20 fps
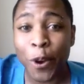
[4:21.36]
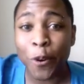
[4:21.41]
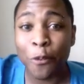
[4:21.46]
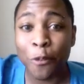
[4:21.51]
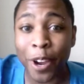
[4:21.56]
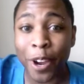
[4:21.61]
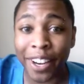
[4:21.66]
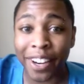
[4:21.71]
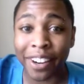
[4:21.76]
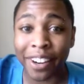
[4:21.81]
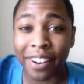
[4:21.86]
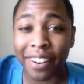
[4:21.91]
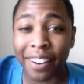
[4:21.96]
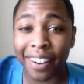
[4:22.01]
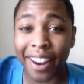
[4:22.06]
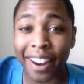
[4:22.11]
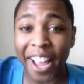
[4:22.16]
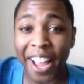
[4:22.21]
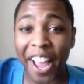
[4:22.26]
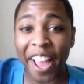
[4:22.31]

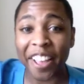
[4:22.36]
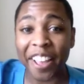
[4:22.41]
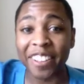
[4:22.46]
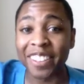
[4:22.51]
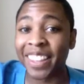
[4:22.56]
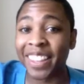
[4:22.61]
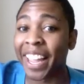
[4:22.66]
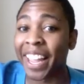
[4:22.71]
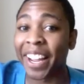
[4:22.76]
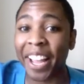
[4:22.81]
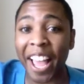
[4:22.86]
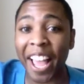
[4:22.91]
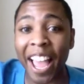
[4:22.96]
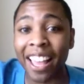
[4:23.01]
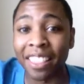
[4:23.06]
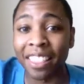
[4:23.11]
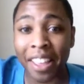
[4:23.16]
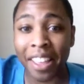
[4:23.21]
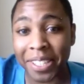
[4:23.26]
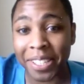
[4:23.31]
where like I
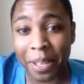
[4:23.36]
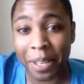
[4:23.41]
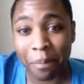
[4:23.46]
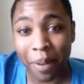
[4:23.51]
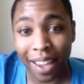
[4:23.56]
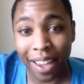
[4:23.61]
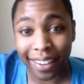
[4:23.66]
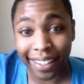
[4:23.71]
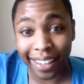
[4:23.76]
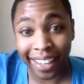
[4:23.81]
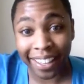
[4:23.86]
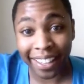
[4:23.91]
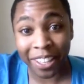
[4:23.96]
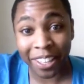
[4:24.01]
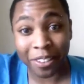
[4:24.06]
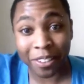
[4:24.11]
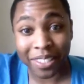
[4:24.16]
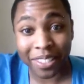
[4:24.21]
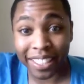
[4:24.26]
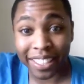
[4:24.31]
like somebody and
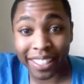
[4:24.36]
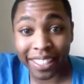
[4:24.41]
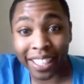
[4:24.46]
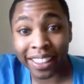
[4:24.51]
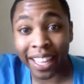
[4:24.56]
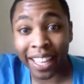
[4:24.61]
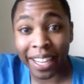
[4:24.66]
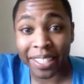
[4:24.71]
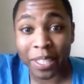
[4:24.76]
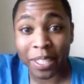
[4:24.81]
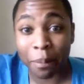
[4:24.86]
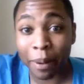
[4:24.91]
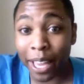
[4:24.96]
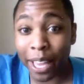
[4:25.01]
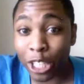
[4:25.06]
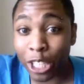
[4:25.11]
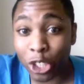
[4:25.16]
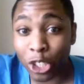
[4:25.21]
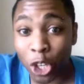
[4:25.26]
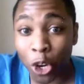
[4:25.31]
they'll say they like some
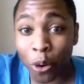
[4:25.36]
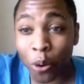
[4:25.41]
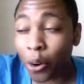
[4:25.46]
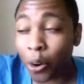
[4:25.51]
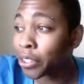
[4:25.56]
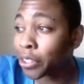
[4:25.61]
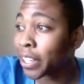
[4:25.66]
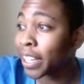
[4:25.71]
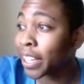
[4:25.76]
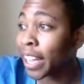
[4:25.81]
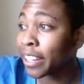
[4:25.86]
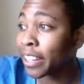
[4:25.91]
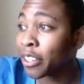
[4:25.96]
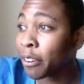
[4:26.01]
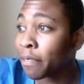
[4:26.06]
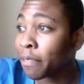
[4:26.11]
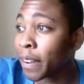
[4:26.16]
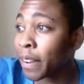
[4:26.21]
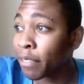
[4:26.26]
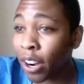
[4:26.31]
kind of show or they like
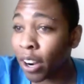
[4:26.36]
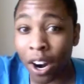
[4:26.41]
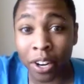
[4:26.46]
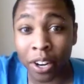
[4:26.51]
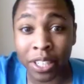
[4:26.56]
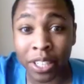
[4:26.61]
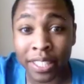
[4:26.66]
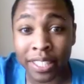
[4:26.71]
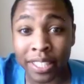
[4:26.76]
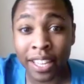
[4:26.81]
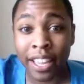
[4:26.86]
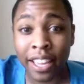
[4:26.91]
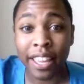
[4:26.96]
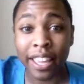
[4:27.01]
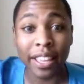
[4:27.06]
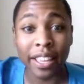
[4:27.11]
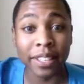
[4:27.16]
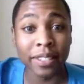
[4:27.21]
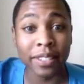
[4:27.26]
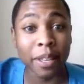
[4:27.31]
their favorite artist
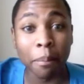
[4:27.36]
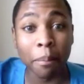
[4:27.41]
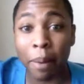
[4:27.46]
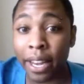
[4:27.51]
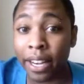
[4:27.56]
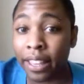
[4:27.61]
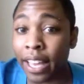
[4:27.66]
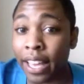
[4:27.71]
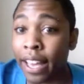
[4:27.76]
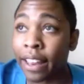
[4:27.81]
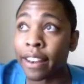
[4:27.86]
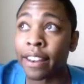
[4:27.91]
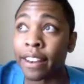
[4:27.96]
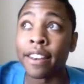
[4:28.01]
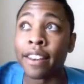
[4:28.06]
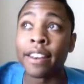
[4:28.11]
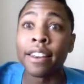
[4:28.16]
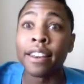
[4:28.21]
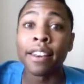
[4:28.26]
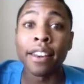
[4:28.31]
is somebody that
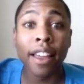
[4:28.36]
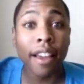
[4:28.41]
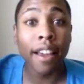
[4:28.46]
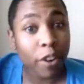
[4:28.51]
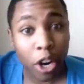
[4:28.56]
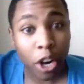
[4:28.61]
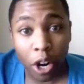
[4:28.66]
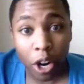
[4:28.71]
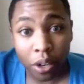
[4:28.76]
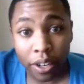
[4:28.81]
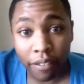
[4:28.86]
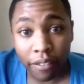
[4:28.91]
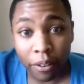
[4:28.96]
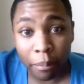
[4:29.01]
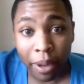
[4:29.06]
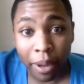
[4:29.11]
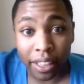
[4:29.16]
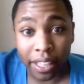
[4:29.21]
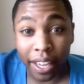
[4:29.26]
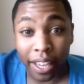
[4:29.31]
I never heard of in
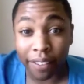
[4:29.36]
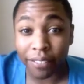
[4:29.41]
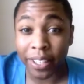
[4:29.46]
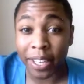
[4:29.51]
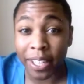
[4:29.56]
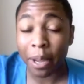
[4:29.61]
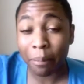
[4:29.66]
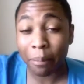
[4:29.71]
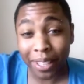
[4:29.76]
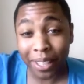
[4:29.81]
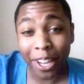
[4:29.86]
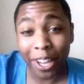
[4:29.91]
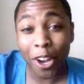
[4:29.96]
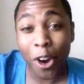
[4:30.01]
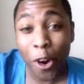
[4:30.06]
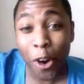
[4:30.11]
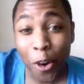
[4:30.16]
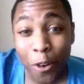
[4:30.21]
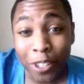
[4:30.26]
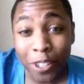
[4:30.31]
my life, and I'll be like,
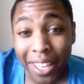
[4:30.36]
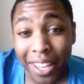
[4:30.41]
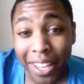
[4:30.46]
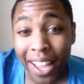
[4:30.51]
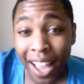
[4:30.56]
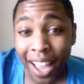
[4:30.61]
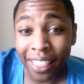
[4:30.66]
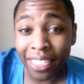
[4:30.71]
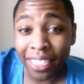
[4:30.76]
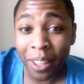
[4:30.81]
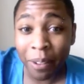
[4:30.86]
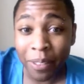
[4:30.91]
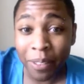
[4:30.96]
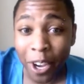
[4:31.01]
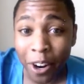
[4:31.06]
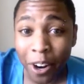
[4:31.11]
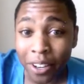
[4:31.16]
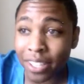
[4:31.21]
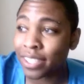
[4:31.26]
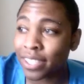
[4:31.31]
oh yeah, I love
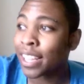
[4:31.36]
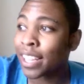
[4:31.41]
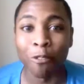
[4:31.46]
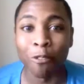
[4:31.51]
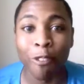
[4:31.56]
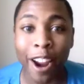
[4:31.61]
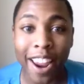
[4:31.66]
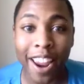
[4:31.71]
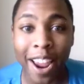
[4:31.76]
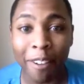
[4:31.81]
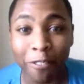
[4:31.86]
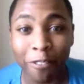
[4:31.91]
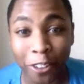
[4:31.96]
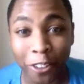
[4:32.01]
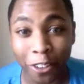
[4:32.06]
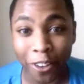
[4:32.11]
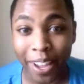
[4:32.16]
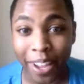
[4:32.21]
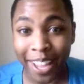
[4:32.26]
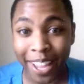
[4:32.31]
that artist. Right after
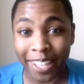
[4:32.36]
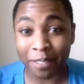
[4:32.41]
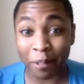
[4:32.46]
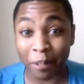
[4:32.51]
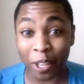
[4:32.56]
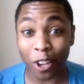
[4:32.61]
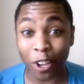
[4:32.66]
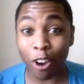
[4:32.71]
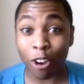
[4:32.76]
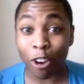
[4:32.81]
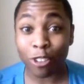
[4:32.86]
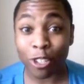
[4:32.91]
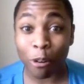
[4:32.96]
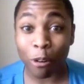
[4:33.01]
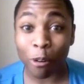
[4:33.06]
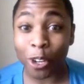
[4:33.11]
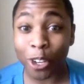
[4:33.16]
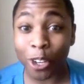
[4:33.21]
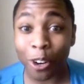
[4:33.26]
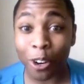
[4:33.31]
they'll ask me, oh, so
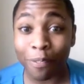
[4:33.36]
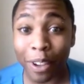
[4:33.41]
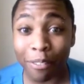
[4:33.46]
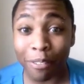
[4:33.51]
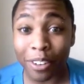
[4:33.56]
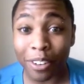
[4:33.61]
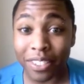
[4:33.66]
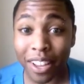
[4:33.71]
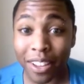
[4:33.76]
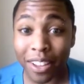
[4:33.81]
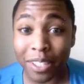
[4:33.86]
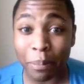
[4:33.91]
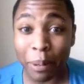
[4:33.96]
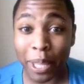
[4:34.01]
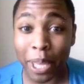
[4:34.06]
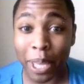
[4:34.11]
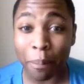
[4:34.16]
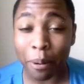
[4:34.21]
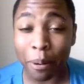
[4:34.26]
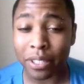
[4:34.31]
what are your favorite songs by
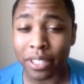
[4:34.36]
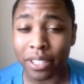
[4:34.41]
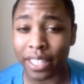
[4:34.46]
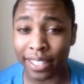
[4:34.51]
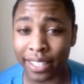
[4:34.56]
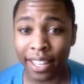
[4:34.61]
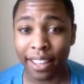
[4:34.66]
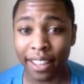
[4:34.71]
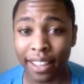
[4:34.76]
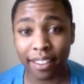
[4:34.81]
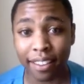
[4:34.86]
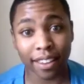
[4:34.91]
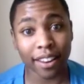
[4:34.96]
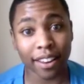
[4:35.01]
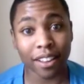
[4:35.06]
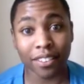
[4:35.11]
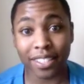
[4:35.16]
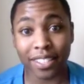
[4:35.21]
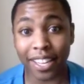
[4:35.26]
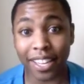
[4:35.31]
that person? And
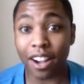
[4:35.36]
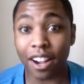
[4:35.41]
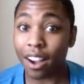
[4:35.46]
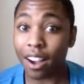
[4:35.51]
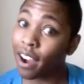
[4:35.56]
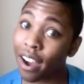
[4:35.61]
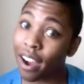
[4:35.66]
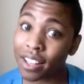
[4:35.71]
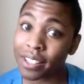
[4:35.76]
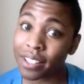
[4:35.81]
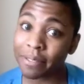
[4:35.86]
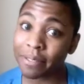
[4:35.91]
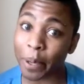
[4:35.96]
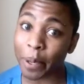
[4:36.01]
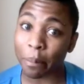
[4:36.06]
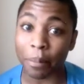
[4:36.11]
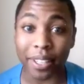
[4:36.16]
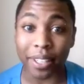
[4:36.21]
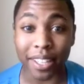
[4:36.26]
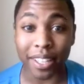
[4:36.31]
I'll say all of
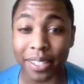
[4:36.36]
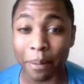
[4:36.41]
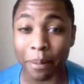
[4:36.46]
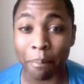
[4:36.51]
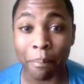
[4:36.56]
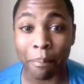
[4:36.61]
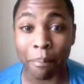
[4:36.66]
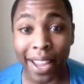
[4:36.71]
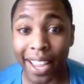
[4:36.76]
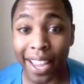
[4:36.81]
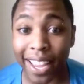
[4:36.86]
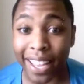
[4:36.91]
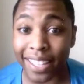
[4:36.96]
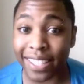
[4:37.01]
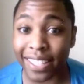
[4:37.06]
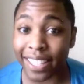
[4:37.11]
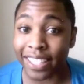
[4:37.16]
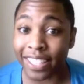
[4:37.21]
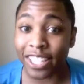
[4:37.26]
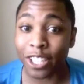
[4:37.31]
them, because my ass
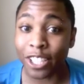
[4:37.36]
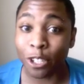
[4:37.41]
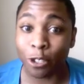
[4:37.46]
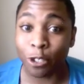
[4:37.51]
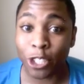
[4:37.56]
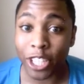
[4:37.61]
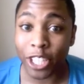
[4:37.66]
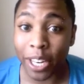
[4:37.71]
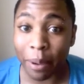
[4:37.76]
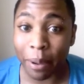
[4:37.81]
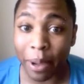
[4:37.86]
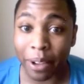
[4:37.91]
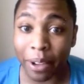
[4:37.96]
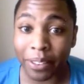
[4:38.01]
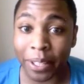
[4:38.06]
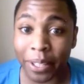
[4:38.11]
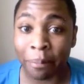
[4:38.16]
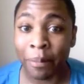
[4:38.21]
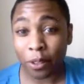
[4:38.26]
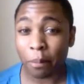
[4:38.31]
doesn't know shit about
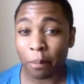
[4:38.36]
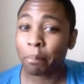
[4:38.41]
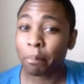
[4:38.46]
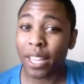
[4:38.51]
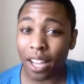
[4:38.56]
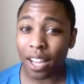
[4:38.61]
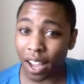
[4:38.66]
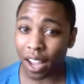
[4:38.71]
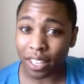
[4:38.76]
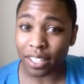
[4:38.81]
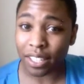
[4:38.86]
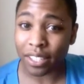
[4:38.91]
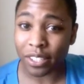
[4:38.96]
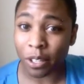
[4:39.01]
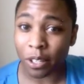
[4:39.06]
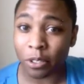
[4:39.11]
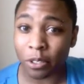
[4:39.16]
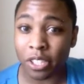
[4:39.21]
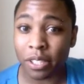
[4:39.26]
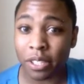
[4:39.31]
them. Be honest
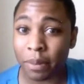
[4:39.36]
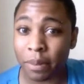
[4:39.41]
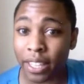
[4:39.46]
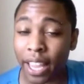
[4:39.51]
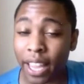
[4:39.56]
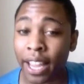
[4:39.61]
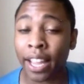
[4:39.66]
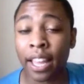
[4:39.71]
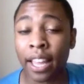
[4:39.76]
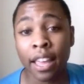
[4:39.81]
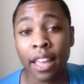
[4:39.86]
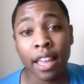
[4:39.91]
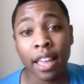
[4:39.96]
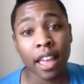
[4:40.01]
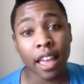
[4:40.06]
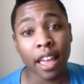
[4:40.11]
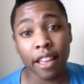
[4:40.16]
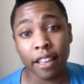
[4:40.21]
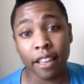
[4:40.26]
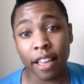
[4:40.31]
though, just be like,
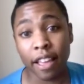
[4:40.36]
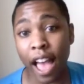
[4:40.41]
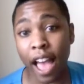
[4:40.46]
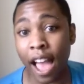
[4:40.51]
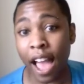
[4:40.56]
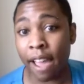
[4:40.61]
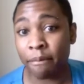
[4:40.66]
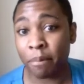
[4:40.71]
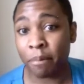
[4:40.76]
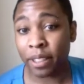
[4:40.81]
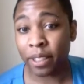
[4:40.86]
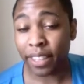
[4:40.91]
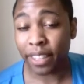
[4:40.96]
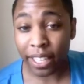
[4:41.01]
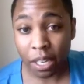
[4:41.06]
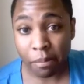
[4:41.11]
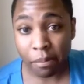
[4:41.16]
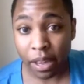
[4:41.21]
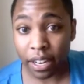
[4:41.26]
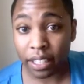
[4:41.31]
I've been
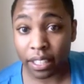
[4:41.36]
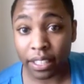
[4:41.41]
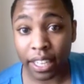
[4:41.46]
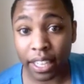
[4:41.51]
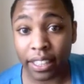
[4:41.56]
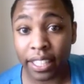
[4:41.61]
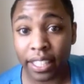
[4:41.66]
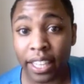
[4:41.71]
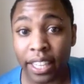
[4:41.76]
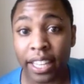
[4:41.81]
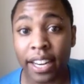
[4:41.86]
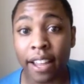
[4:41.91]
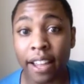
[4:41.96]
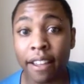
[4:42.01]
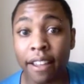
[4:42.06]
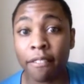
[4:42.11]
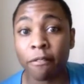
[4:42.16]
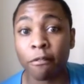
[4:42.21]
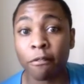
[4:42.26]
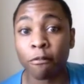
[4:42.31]
thinking about it lately and
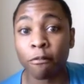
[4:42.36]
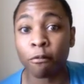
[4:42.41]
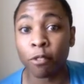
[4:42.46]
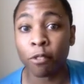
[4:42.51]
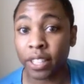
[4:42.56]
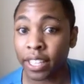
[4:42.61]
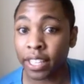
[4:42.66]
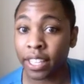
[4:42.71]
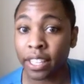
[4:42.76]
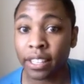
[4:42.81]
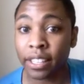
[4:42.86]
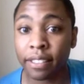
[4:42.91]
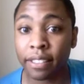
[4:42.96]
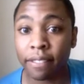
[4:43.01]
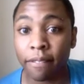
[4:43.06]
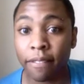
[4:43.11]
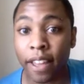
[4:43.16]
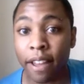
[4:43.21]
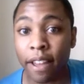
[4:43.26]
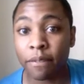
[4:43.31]
I really
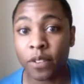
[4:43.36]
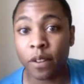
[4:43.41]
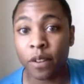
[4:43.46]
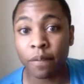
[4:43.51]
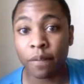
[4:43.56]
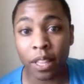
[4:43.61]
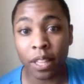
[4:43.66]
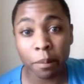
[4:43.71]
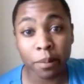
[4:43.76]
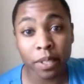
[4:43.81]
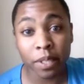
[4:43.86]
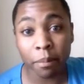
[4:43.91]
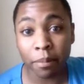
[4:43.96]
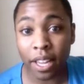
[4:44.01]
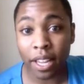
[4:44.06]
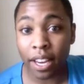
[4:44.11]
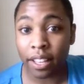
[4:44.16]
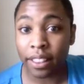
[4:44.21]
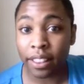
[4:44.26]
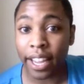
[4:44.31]
have developed some
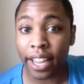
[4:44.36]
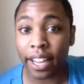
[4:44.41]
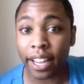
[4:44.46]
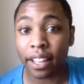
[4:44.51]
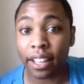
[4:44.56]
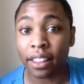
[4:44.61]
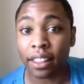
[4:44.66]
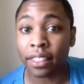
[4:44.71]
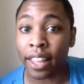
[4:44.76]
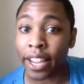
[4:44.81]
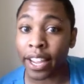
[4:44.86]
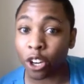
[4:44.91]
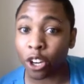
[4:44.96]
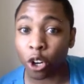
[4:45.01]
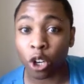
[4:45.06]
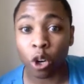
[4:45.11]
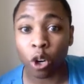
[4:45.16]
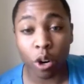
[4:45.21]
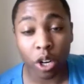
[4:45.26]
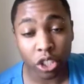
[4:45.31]
kind of like
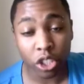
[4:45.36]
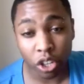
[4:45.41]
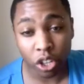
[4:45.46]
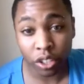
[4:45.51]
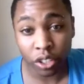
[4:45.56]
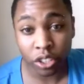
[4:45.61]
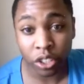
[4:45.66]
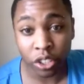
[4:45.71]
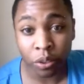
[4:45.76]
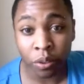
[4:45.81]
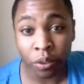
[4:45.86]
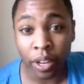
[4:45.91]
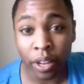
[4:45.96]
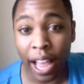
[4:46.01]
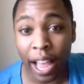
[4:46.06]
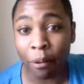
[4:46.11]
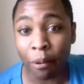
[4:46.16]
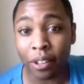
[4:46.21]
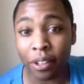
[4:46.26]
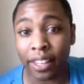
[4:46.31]
or crush on you.
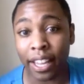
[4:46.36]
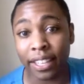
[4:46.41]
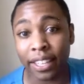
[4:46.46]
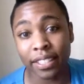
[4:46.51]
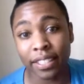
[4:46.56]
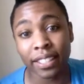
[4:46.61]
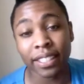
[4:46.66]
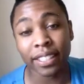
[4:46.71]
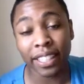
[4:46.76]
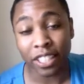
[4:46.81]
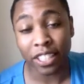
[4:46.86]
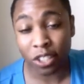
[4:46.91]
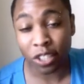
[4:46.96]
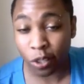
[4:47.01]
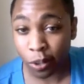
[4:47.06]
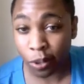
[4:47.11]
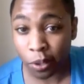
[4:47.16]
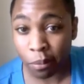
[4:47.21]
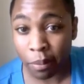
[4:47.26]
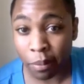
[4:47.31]
I would like to get to
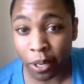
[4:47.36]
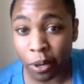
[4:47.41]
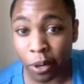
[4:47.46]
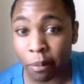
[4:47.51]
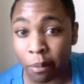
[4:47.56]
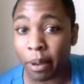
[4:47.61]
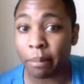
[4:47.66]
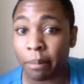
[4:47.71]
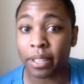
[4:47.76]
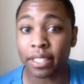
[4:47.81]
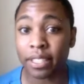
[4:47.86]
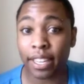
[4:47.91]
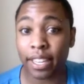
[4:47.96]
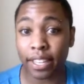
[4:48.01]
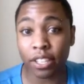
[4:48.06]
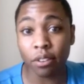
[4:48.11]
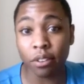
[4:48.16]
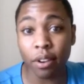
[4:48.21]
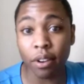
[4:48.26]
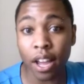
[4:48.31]
know you better, maybe take
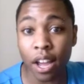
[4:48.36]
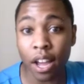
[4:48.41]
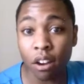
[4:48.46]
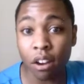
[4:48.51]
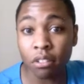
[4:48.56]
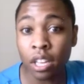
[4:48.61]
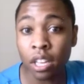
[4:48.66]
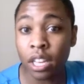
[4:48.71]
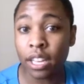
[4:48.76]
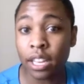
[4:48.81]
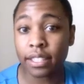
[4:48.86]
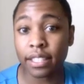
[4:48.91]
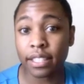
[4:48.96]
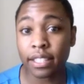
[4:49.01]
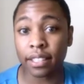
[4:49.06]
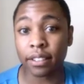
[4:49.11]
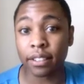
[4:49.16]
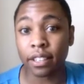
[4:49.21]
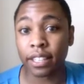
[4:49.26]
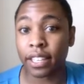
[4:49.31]
you out to
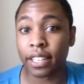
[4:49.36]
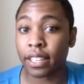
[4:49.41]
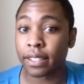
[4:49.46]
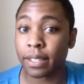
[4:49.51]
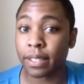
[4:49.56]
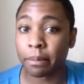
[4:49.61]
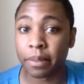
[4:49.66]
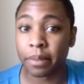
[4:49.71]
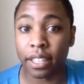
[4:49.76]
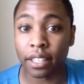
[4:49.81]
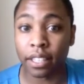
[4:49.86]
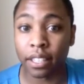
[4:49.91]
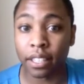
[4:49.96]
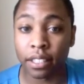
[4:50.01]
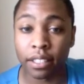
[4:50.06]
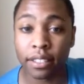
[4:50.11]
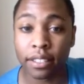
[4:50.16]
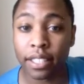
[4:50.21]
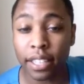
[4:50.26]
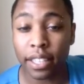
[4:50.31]
get something
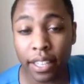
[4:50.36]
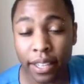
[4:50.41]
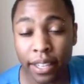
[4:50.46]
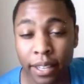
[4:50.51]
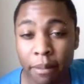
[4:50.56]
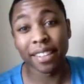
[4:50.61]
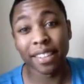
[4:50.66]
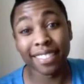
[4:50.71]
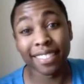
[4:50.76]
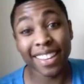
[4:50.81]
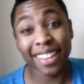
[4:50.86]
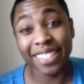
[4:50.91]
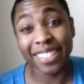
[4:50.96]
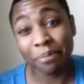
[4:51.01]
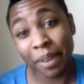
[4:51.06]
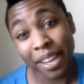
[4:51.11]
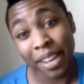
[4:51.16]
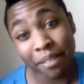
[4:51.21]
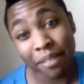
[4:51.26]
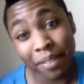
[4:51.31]
to eat. That's
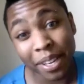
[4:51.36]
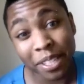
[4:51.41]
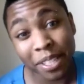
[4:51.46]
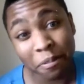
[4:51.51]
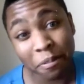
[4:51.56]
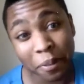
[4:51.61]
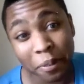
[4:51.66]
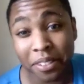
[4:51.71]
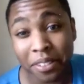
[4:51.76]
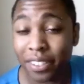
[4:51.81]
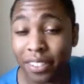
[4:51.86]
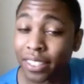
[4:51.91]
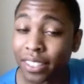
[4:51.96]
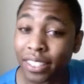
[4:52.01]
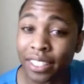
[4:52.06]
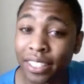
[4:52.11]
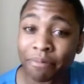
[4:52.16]
my advice personally.